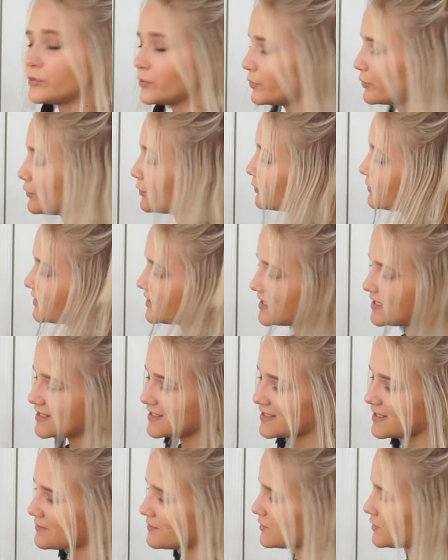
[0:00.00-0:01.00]
Ooh,
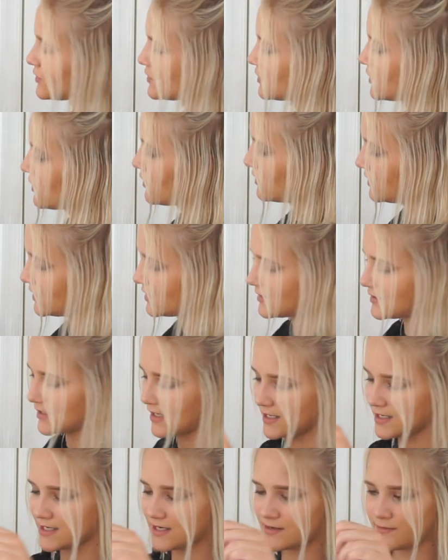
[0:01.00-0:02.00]
these I'm so
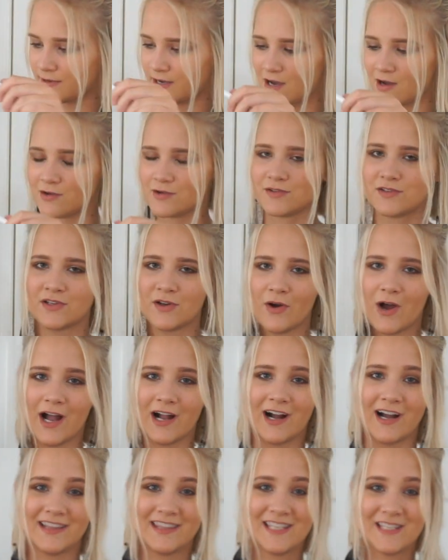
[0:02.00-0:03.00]
excited about. So I
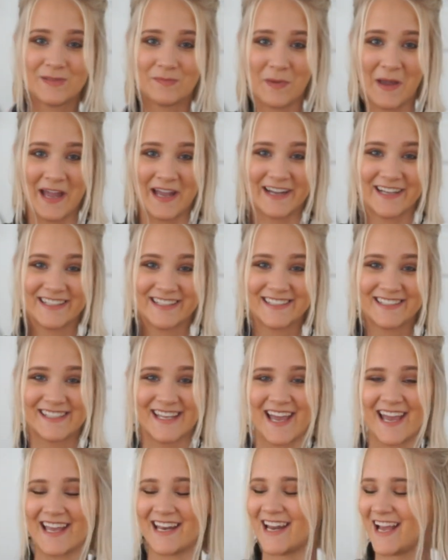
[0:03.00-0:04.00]
got these pants
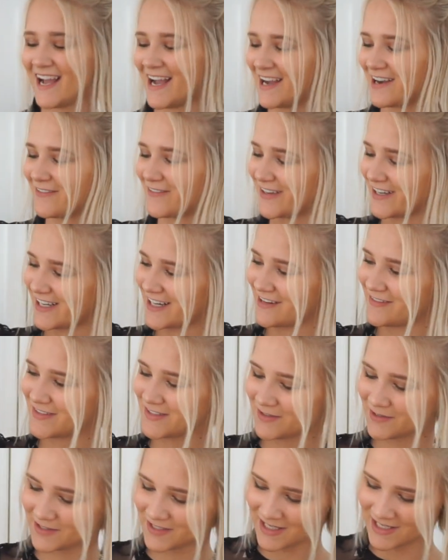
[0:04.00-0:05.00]
and oh my god, I'm
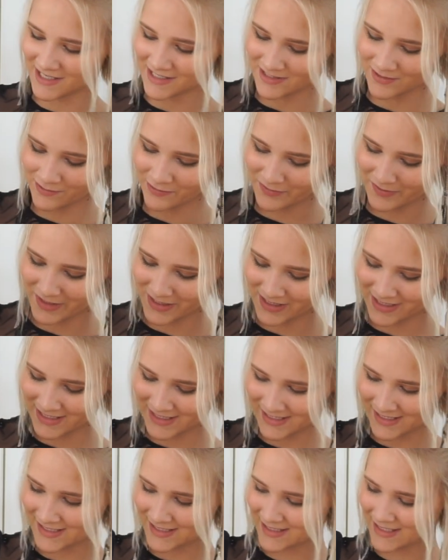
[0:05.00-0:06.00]
so excited to wear
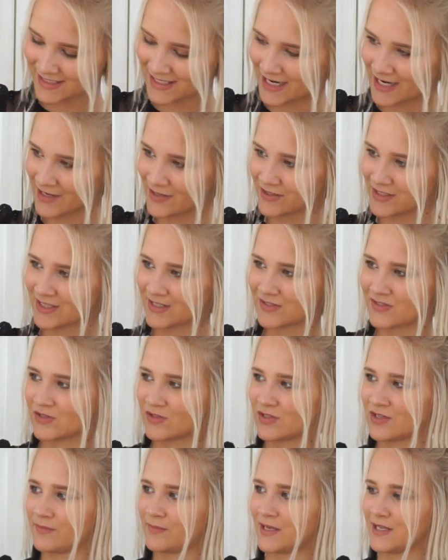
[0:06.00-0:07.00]
these and style these. So
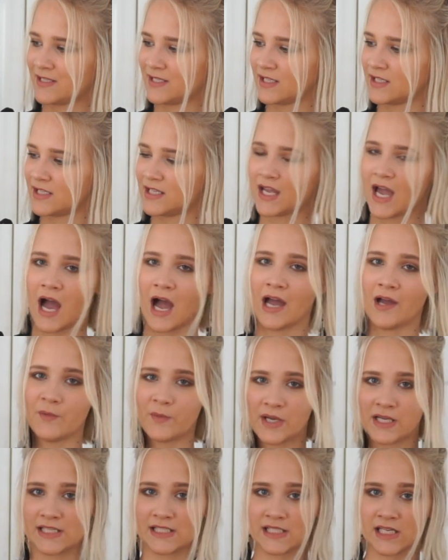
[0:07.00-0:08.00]
they're basically
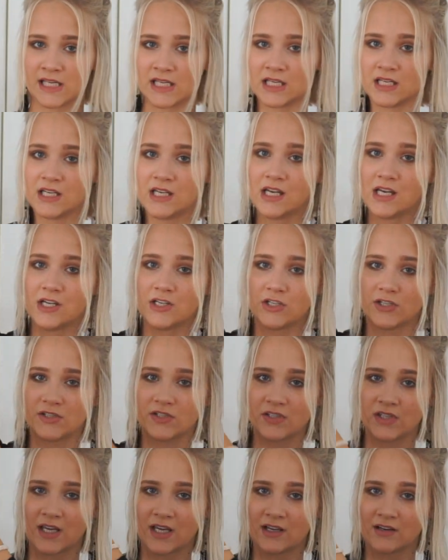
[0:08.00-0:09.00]
high-waisted,
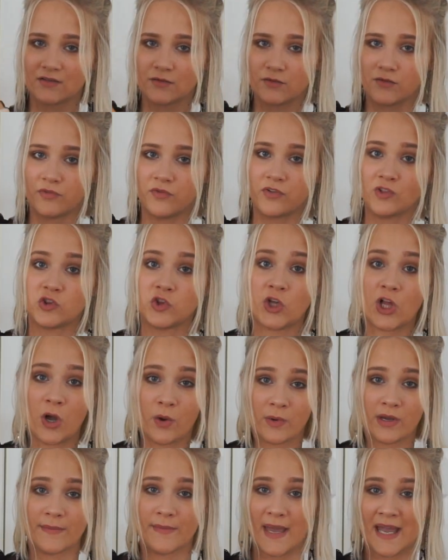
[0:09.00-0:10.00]
just like
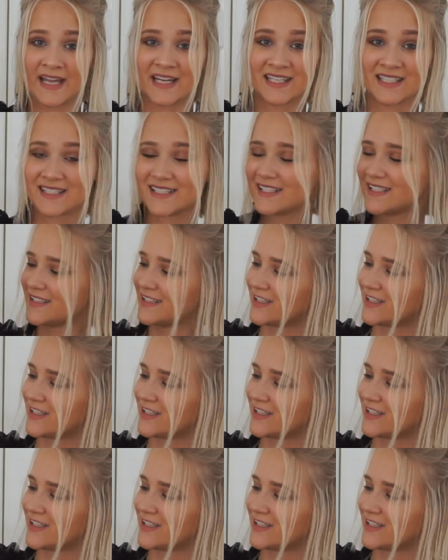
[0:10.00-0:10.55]
flowy pants.